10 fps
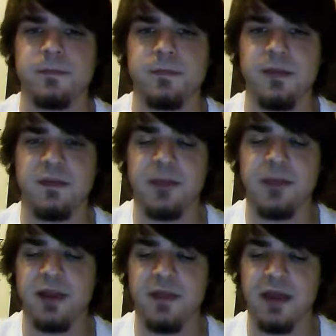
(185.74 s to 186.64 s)
It's a pain in
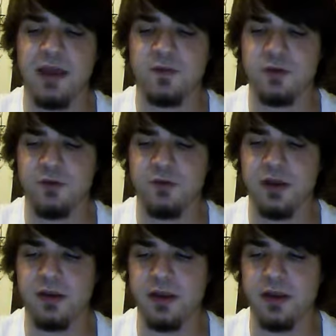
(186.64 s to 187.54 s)
the ass when you're trying to
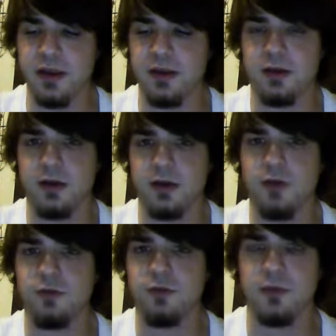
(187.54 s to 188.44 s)
like go
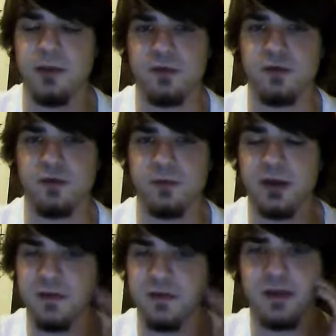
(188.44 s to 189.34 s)
through your pictures because
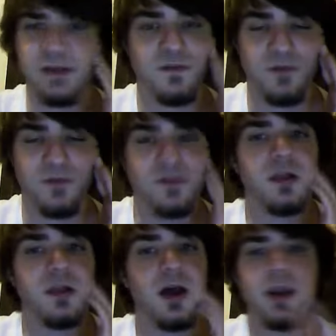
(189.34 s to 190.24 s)
it likes to freeze a
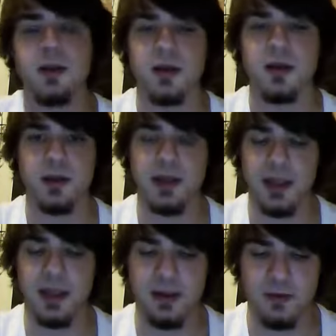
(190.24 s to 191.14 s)
lot.
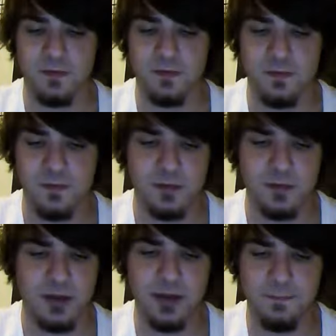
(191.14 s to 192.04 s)
And
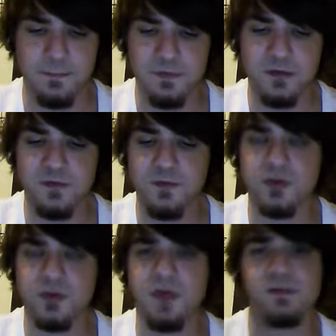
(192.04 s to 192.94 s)
yeah, so this phone
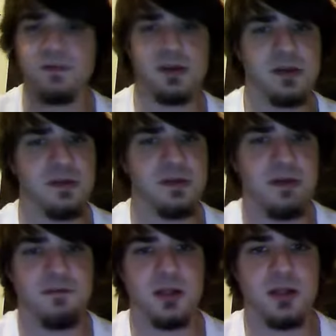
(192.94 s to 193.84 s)
definitely does have a
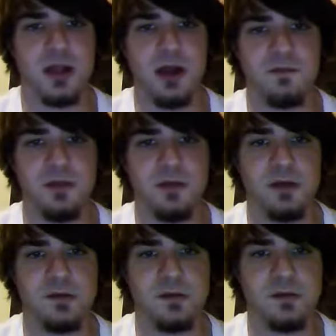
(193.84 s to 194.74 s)
lot of flaws
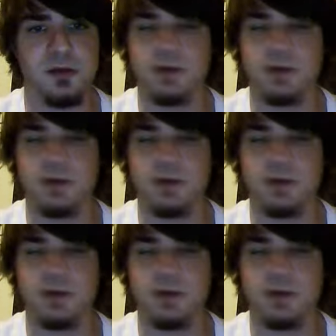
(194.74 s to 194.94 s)
to it.